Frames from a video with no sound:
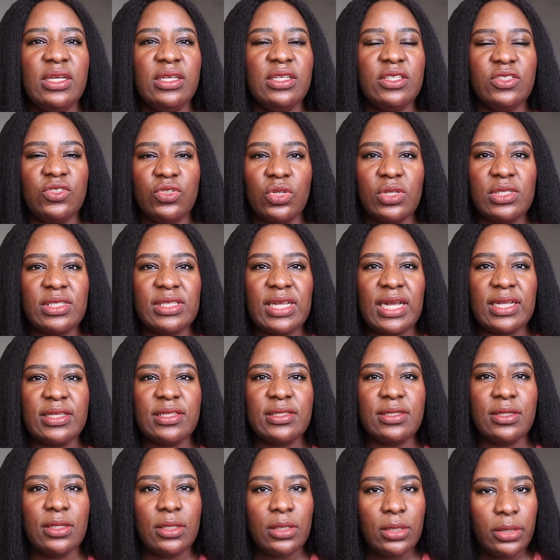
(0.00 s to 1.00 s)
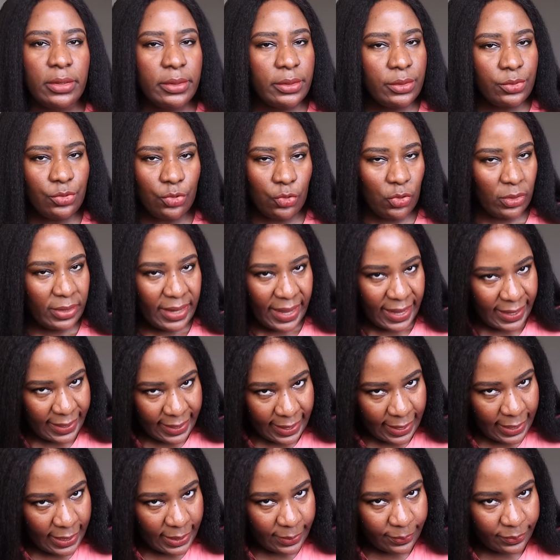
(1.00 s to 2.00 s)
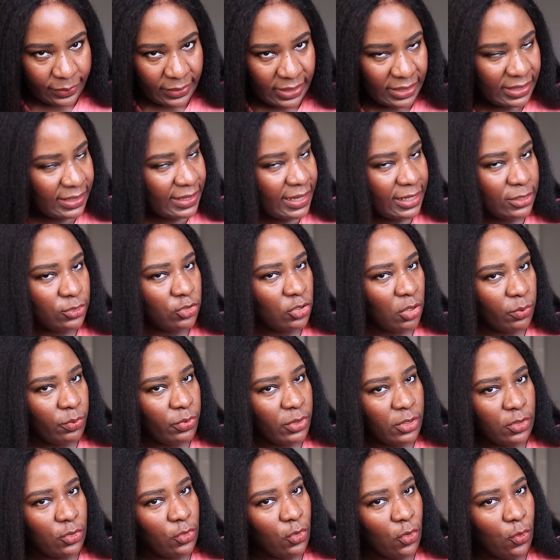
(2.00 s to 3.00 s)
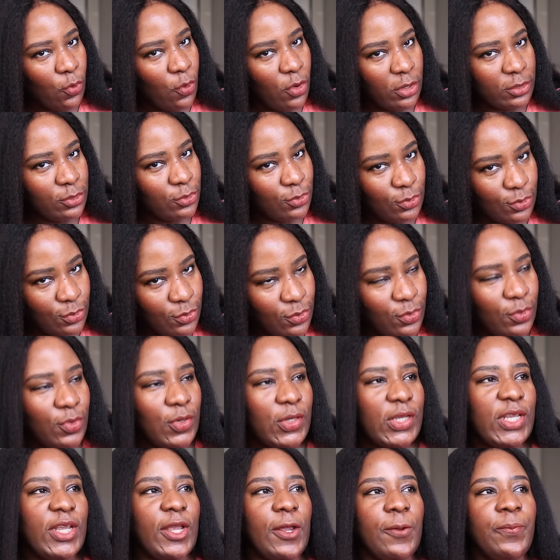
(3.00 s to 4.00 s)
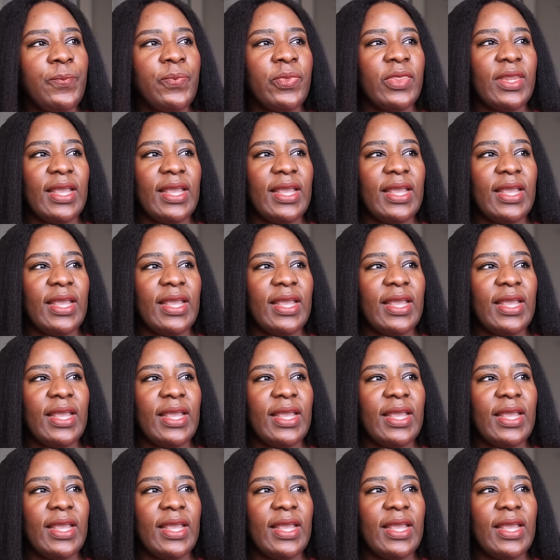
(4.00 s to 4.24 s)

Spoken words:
It's just that you go like them, then the kind of job where you go want to, okay?